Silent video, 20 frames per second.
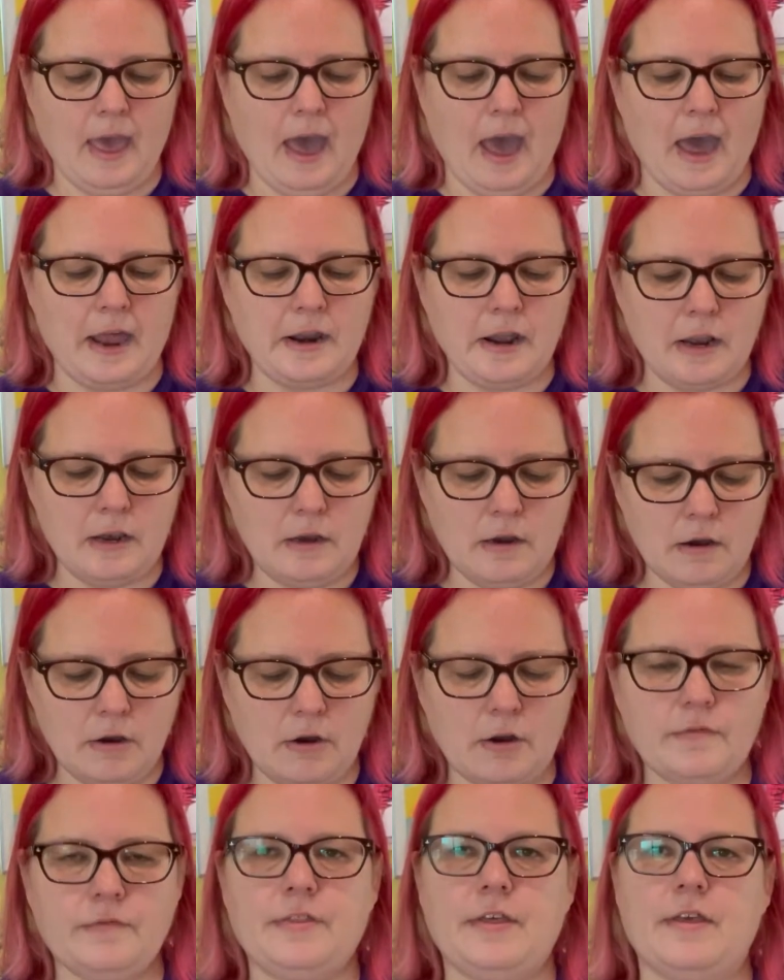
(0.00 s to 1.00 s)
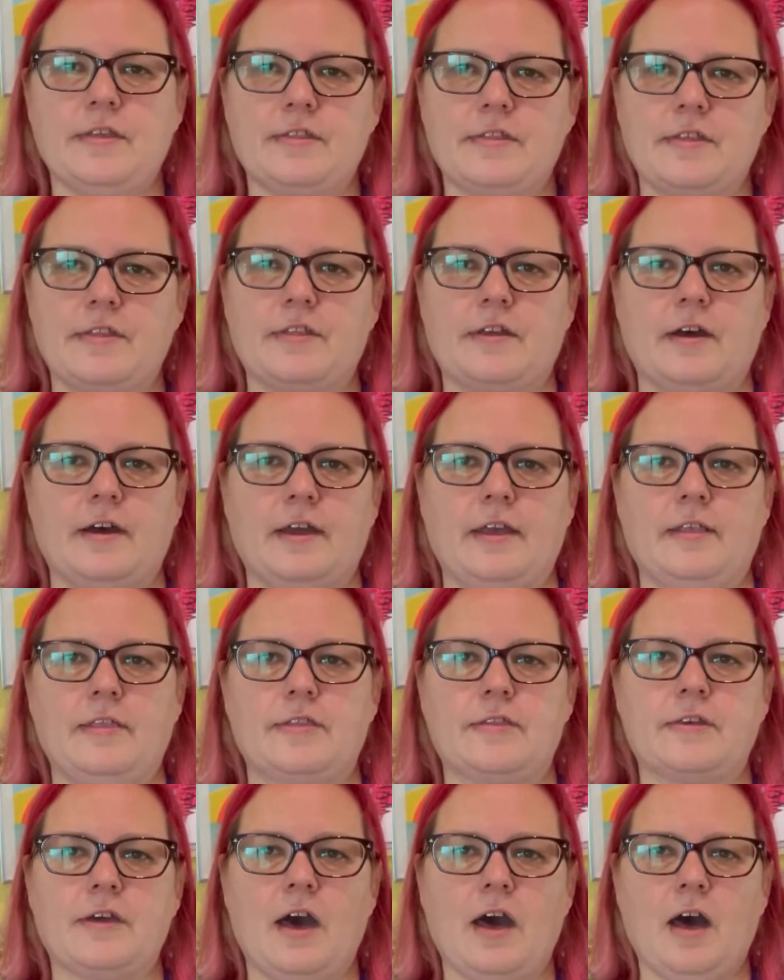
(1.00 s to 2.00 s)
And a lot of these
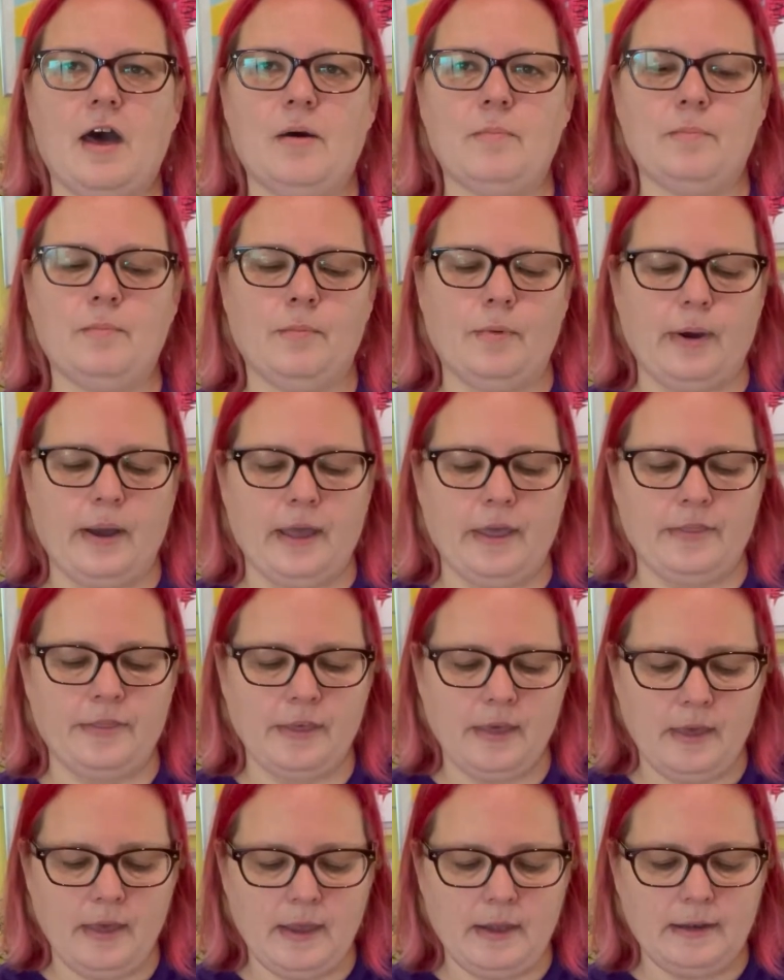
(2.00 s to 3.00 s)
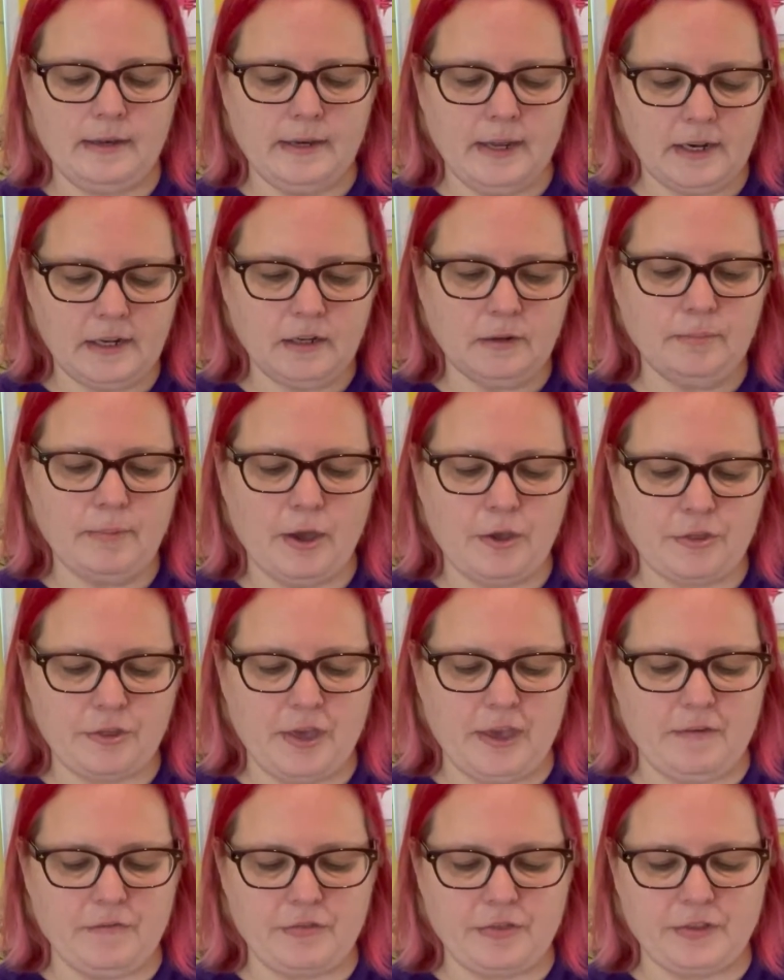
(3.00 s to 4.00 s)
designs come with little
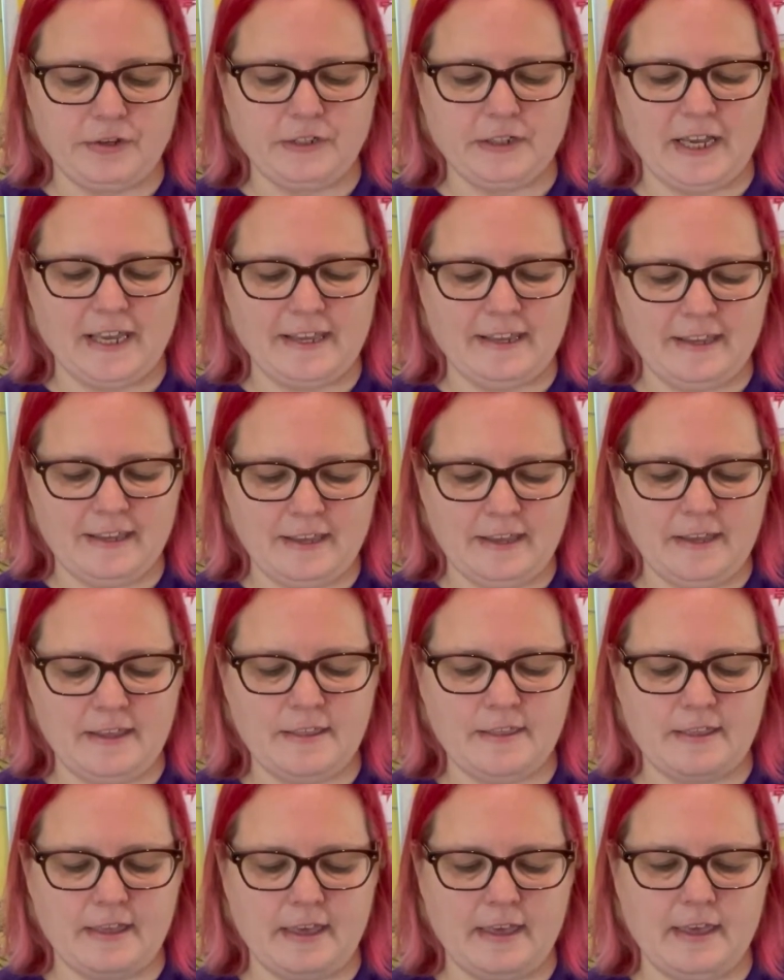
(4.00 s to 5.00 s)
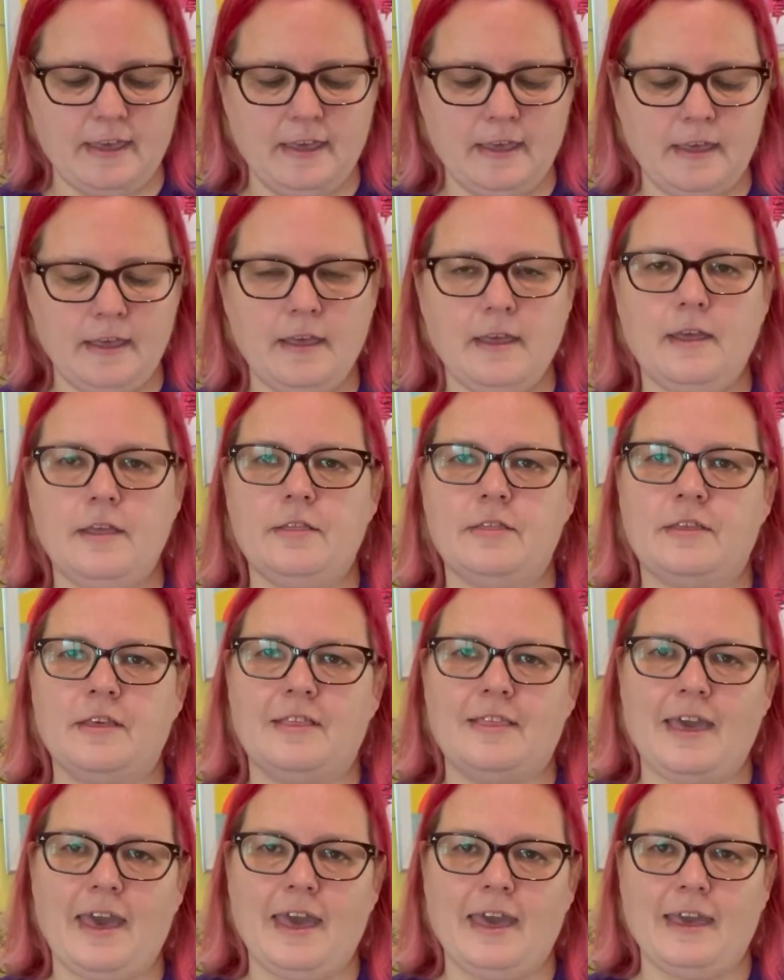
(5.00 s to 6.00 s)
motifs that are easy to
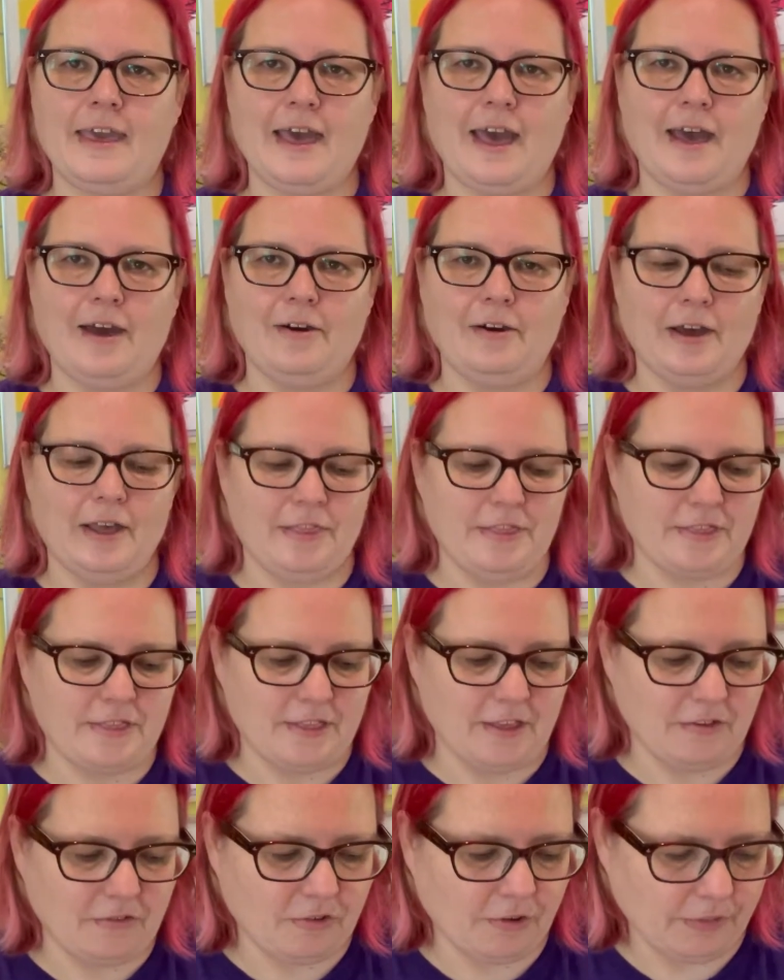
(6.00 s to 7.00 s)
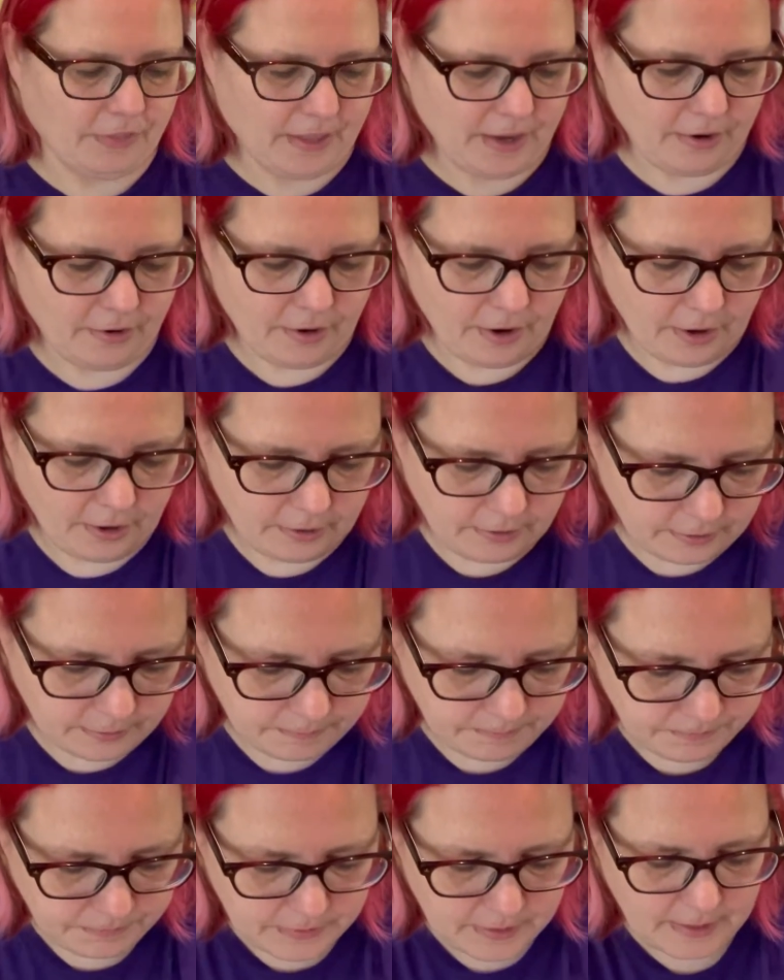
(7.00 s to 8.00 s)
take out and stitch on their own,
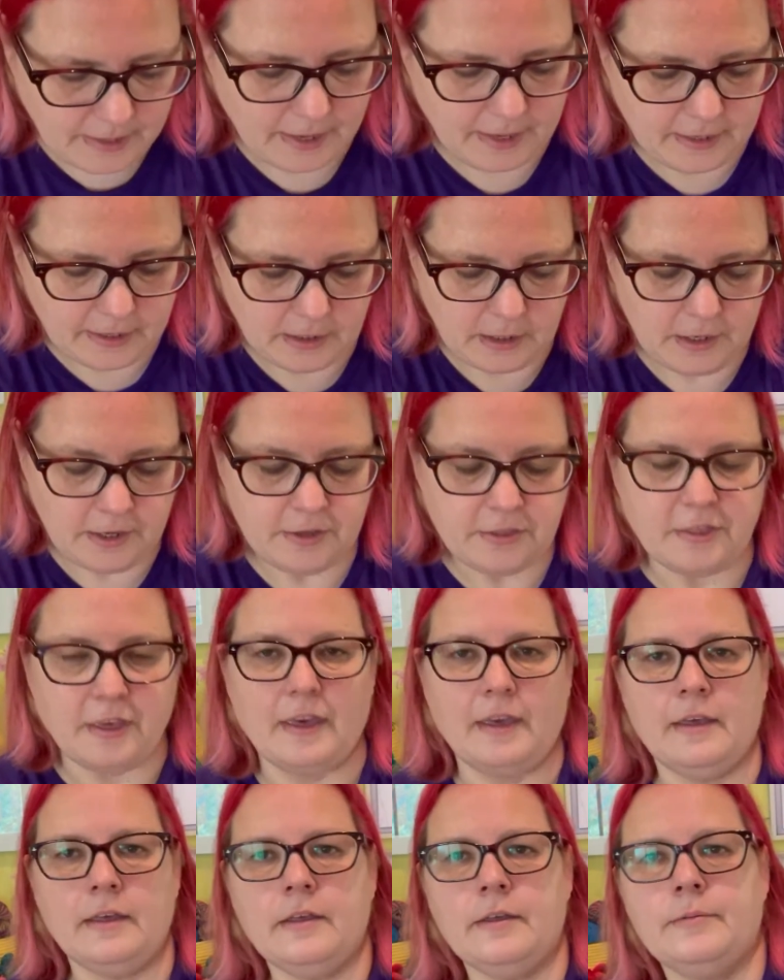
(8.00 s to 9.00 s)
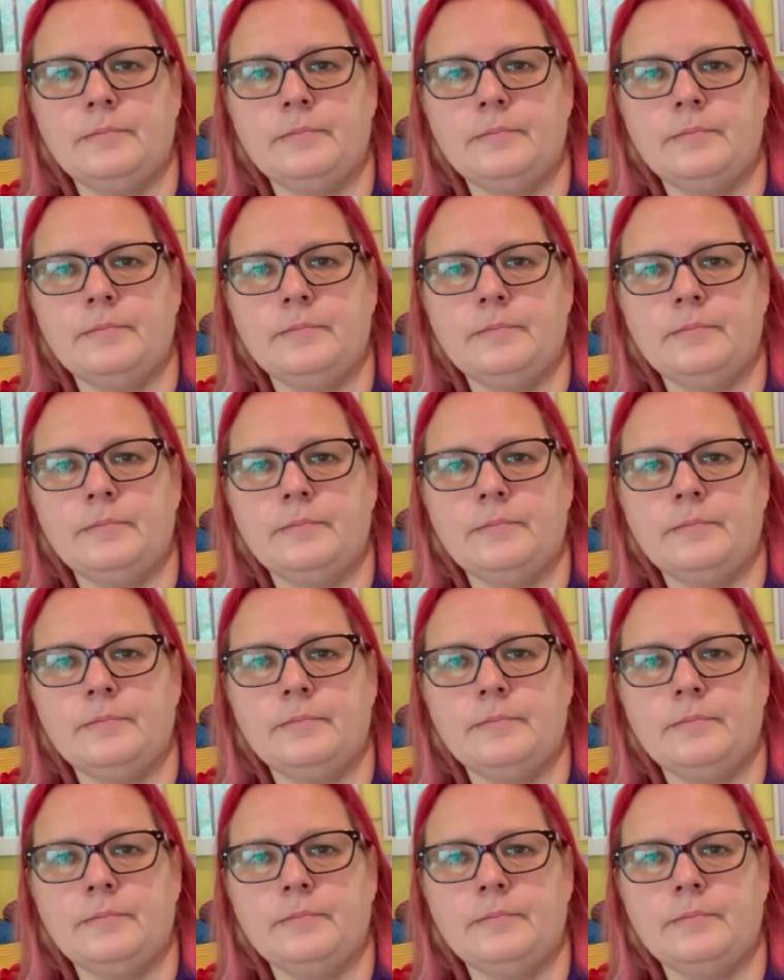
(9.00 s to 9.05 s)
including